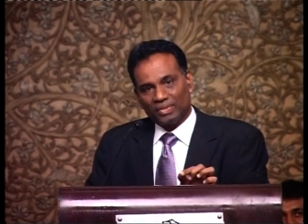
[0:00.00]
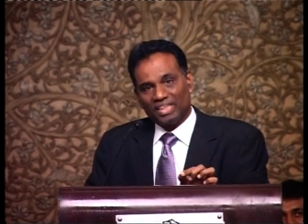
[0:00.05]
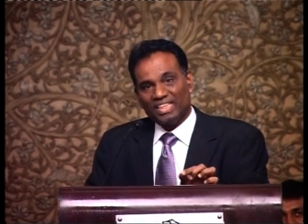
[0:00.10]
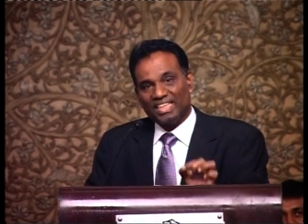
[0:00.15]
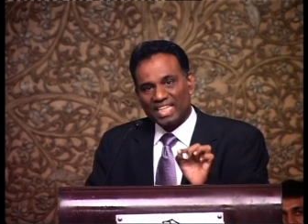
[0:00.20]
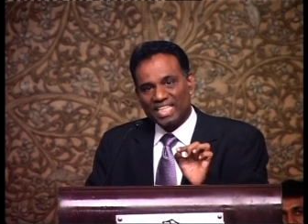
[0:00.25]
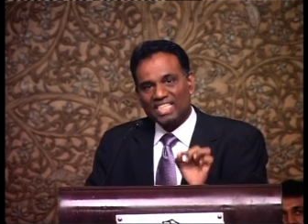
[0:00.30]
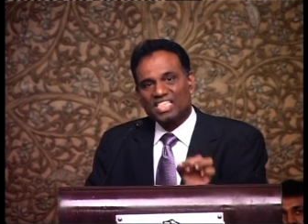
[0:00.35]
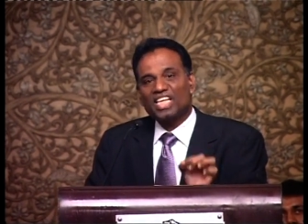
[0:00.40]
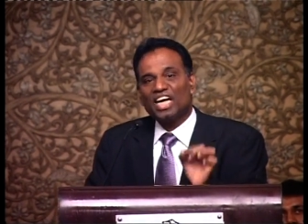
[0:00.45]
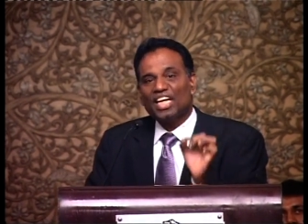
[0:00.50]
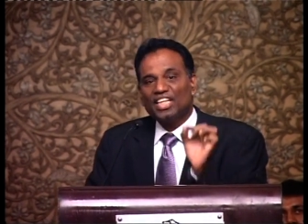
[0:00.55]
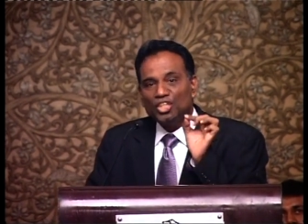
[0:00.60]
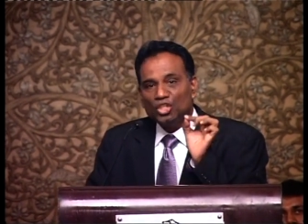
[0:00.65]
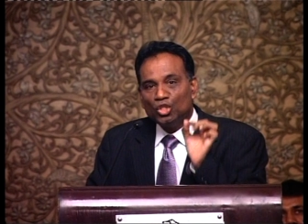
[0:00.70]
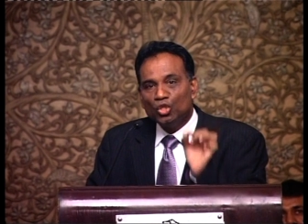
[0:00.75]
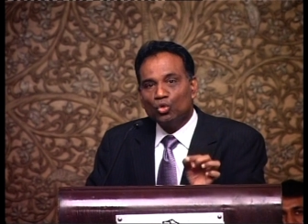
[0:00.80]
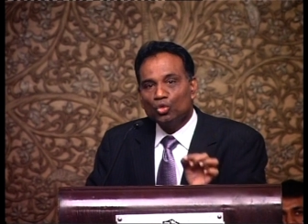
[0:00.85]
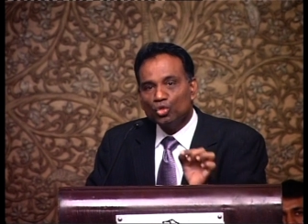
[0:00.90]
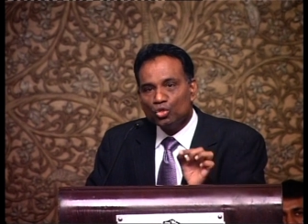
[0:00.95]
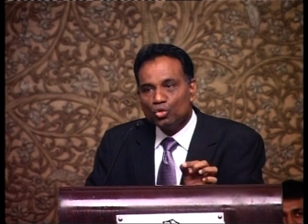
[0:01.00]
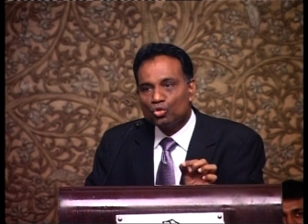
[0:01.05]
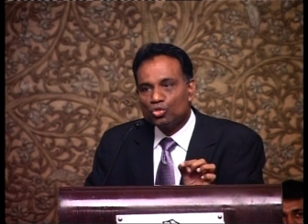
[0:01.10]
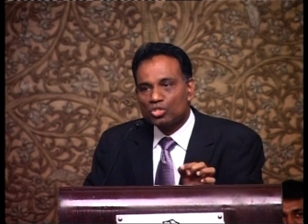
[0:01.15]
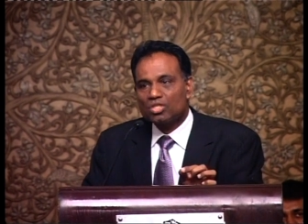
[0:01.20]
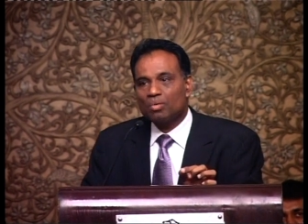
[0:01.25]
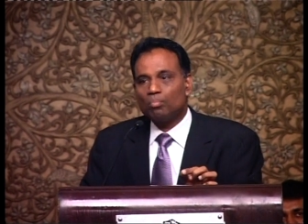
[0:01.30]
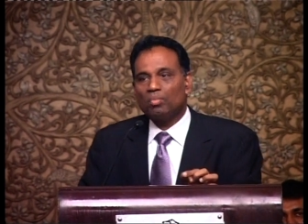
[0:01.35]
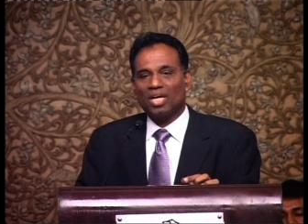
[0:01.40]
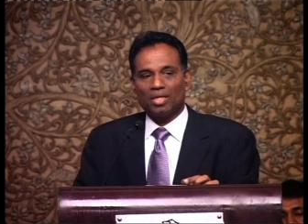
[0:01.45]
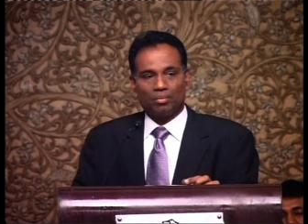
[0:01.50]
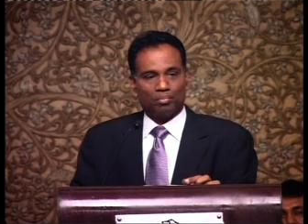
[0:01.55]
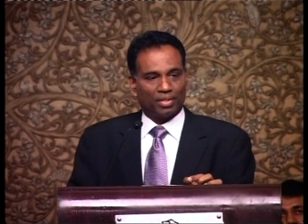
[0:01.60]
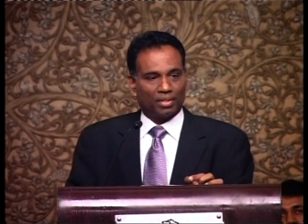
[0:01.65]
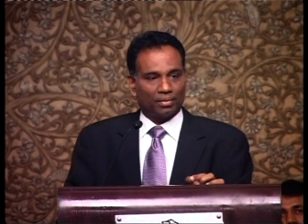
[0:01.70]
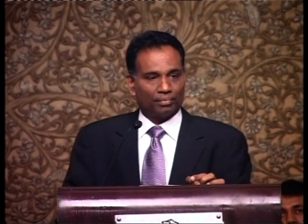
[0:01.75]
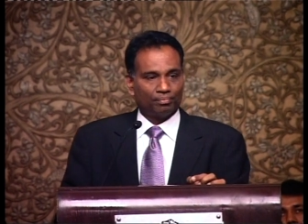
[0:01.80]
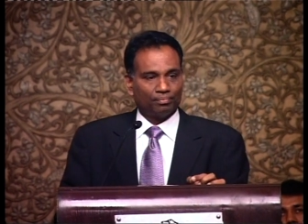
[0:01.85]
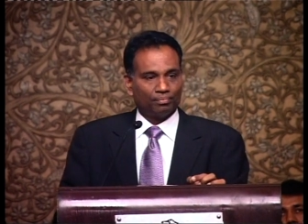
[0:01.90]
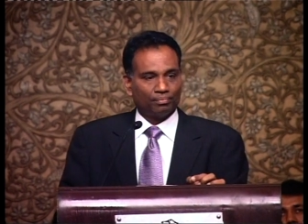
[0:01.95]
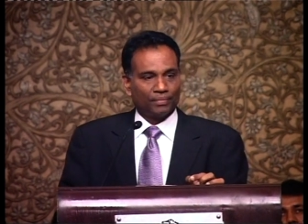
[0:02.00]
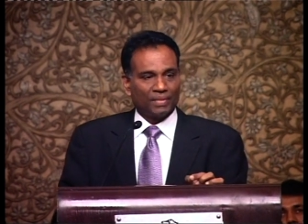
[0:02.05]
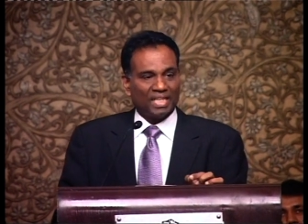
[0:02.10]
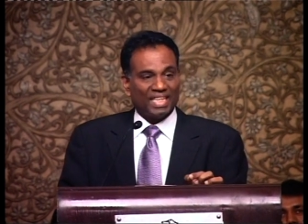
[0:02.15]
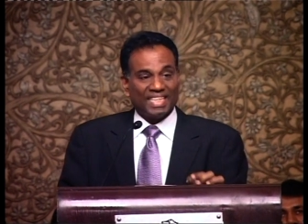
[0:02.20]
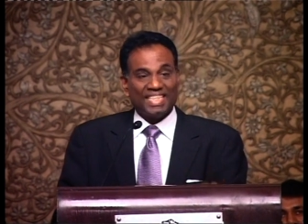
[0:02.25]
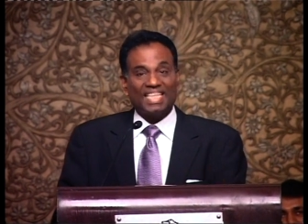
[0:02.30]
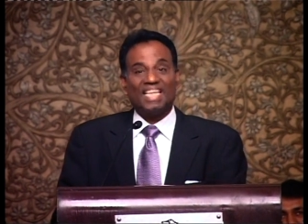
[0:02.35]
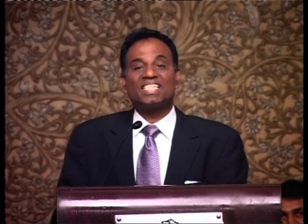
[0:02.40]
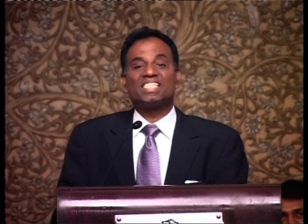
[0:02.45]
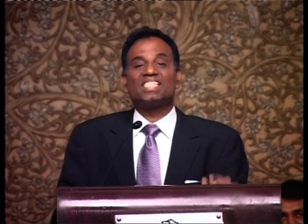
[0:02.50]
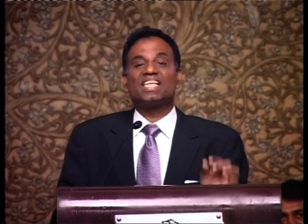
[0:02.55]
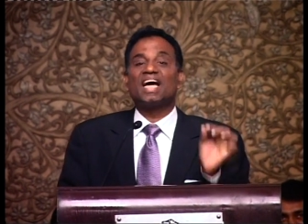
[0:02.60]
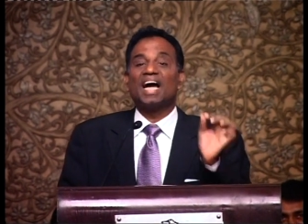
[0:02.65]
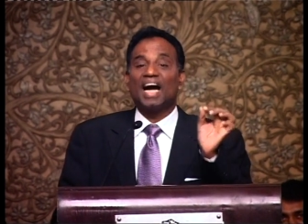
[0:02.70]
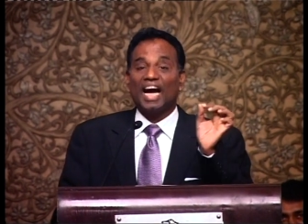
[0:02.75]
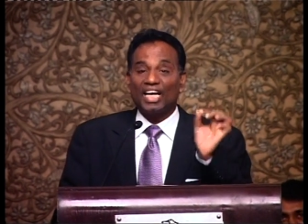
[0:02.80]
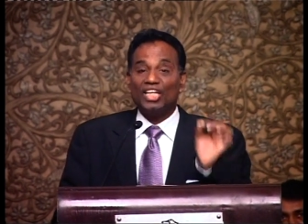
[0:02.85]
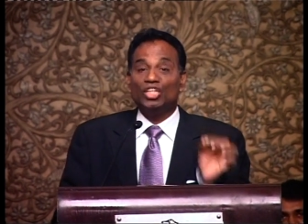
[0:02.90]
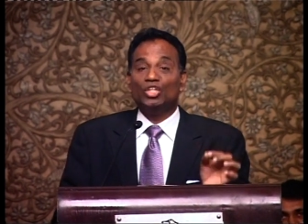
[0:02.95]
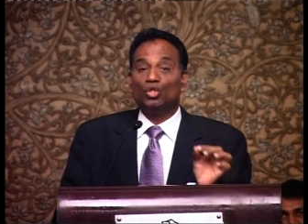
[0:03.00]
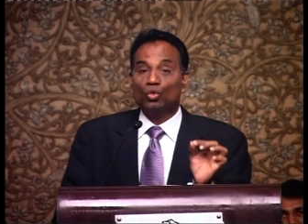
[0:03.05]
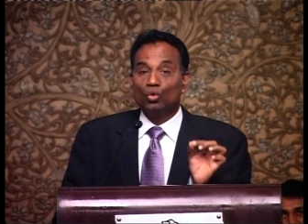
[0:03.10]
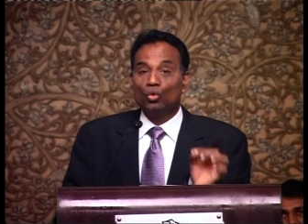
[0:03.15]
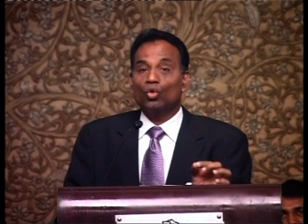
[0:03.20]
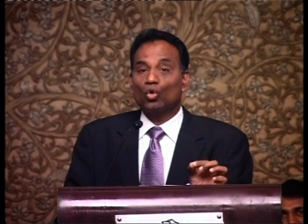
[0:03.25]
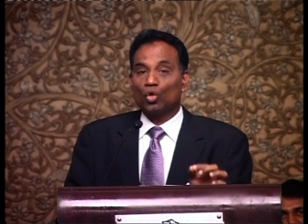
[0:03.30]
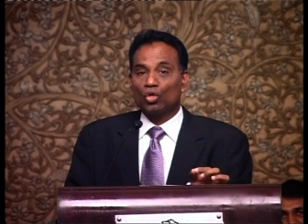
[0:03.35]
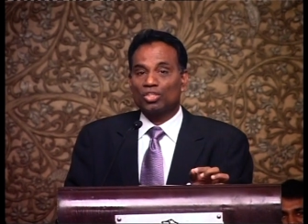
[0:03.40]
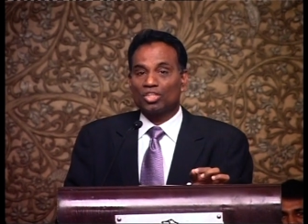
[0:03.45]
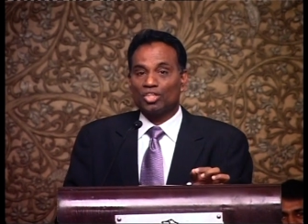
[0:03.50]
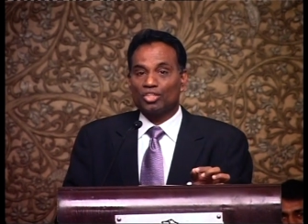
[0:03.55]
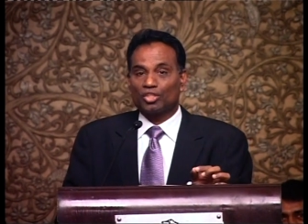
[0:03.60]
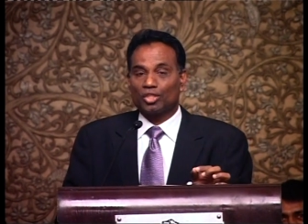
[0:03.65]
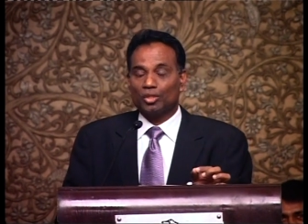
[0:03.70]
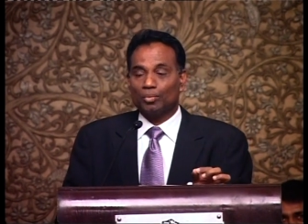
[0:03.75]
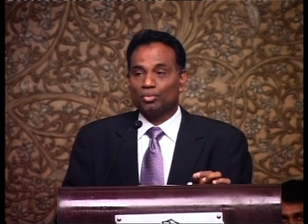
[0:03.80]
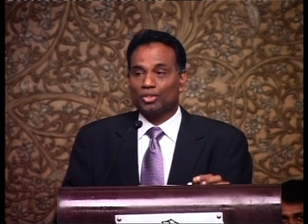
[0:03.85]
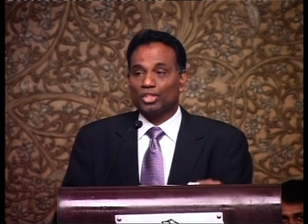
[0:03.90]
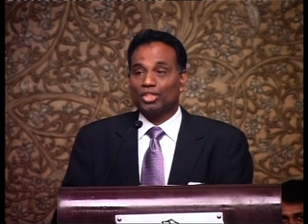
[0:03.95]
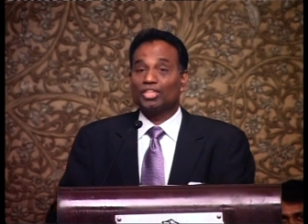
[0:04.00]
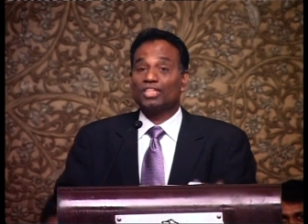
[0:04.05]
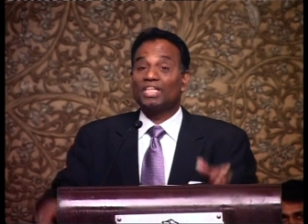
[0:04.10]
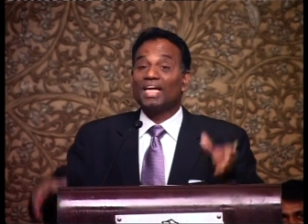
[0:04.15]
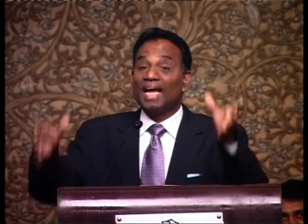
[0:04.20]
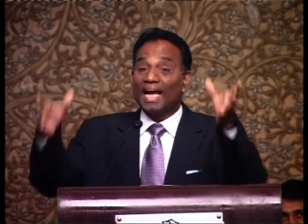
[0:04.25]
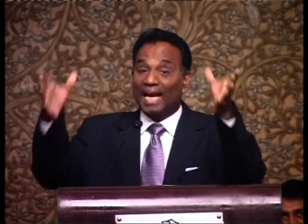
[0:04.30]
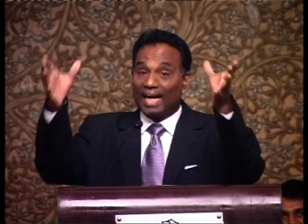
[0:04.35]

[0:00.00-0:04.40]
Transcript: Yes, I do use the Bible. Yes, I do quote the scriptures,